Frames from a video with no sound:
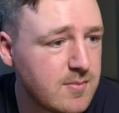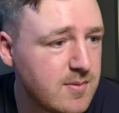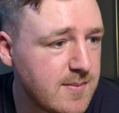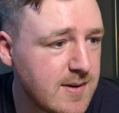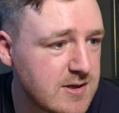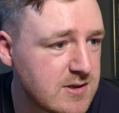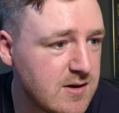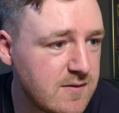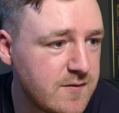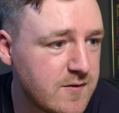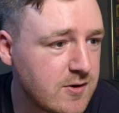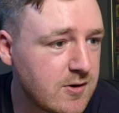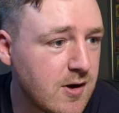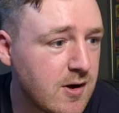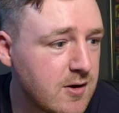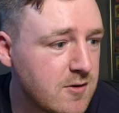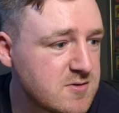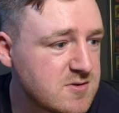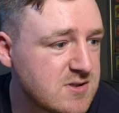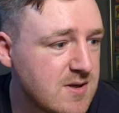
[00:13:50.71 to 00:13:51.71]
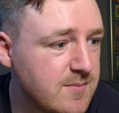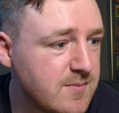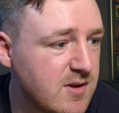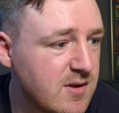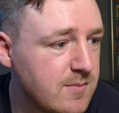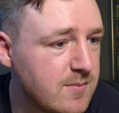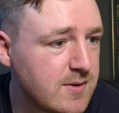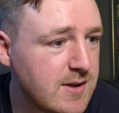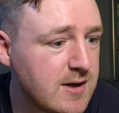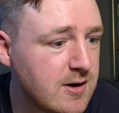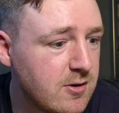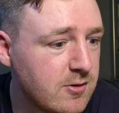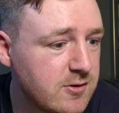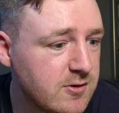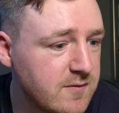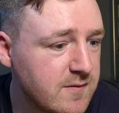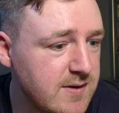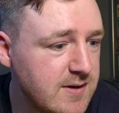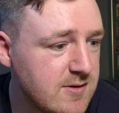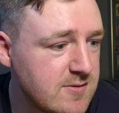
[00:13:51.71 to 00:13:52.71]
but if you're not, go sub to them, like all
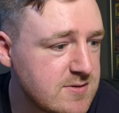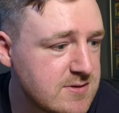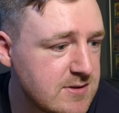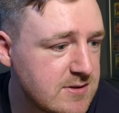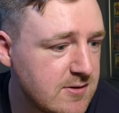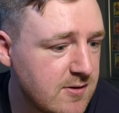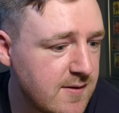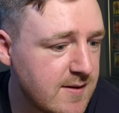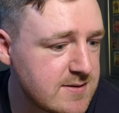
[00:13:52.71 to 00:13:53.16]
their videos and all